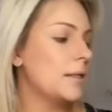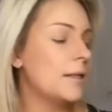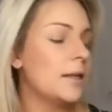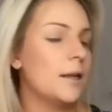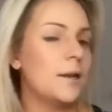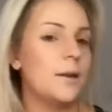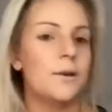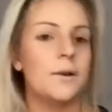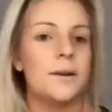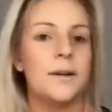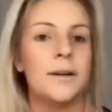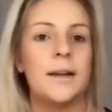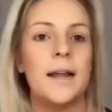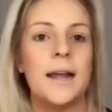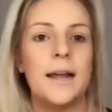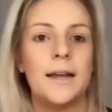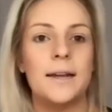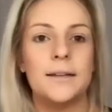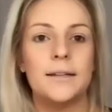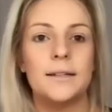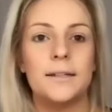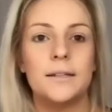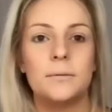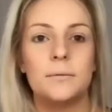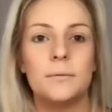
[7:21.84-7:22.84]
So
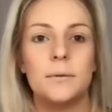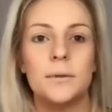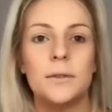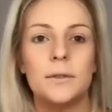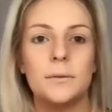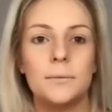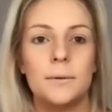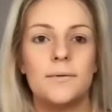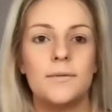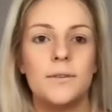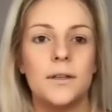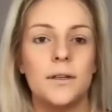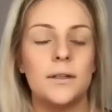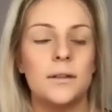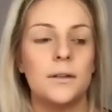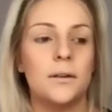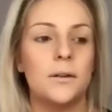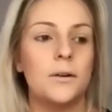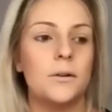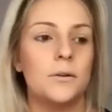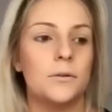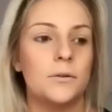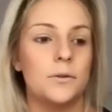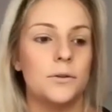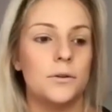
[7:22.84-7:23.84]
next, once we've done the
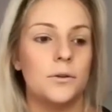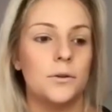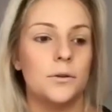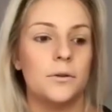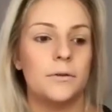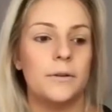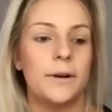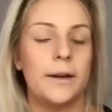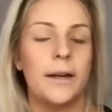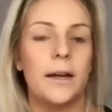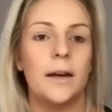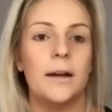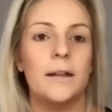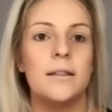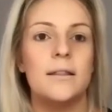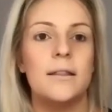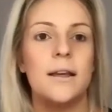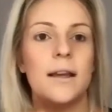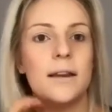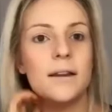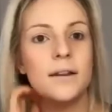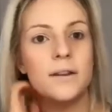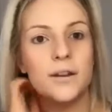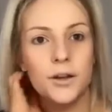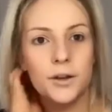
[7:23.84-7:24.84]
contouring, I
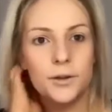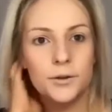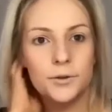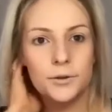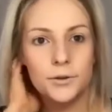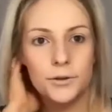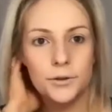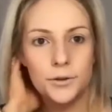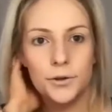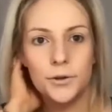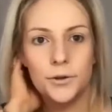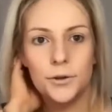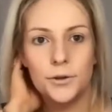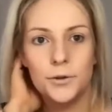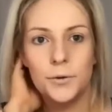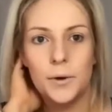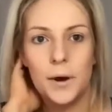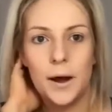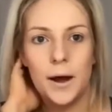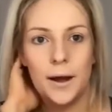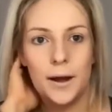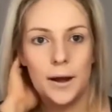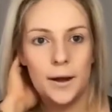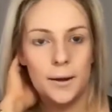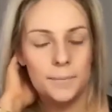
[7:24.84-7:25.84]
then go to
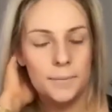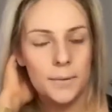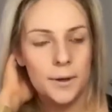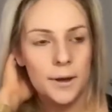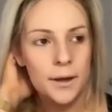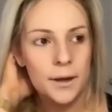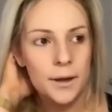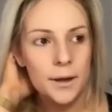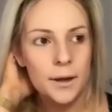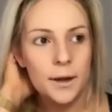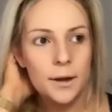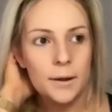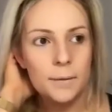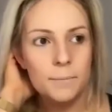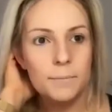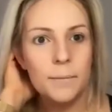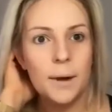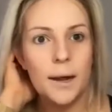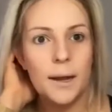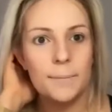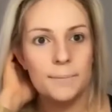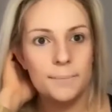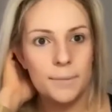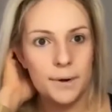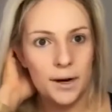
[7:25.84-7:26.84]

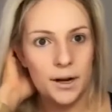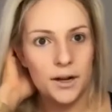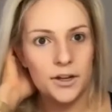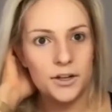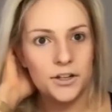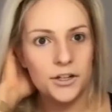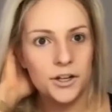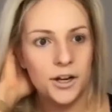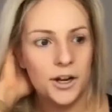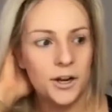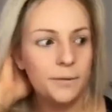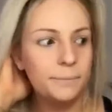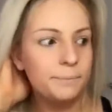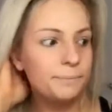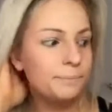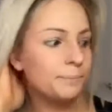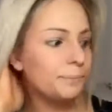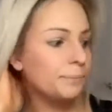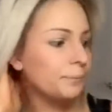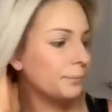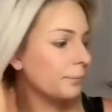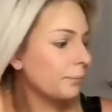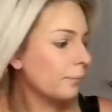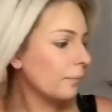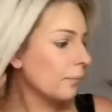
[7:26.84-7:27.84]
my blusher,
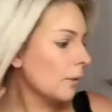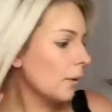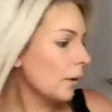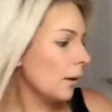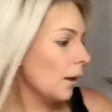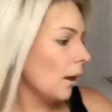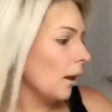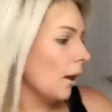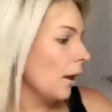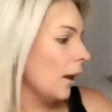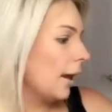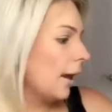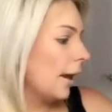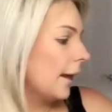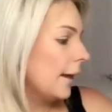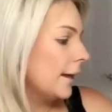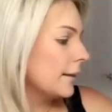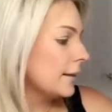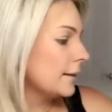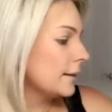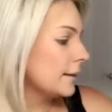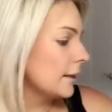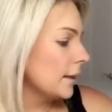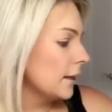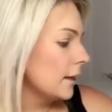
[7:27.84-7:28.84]

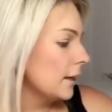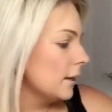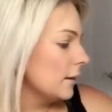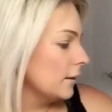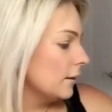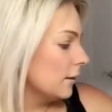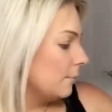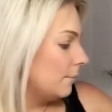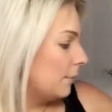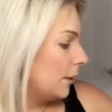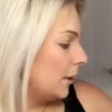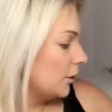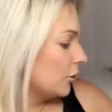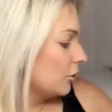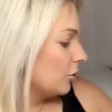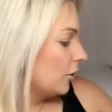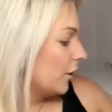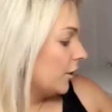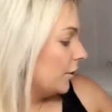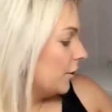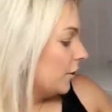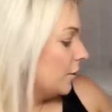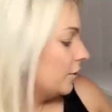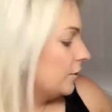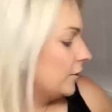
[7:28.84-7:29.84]
and the blusher
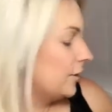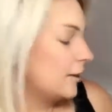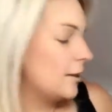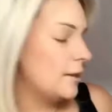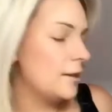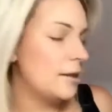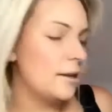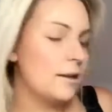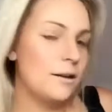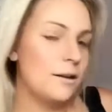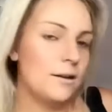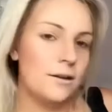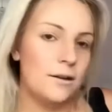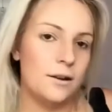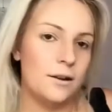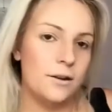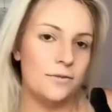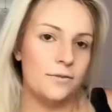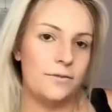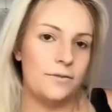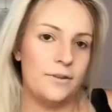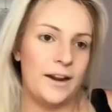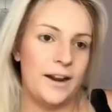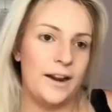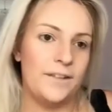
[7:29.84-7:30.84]
I use is
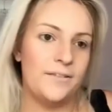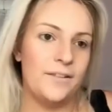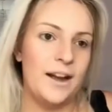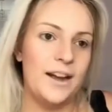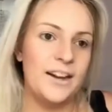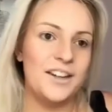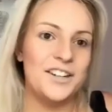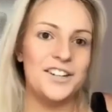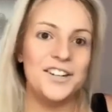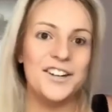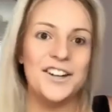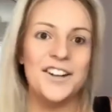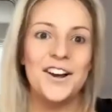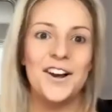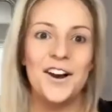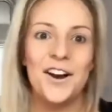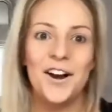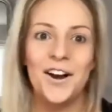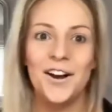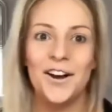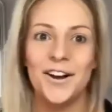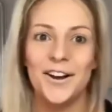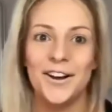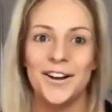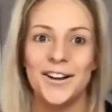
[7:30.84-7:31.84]
lovely. I've actually
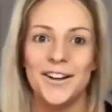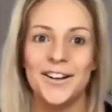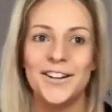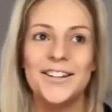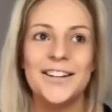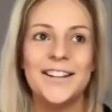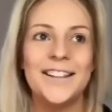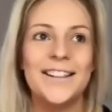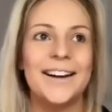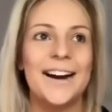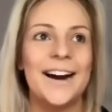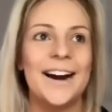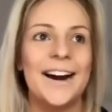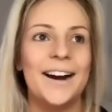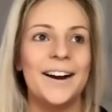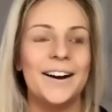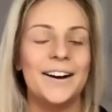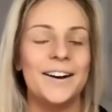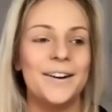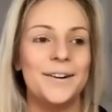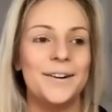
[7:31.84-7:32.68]
heard that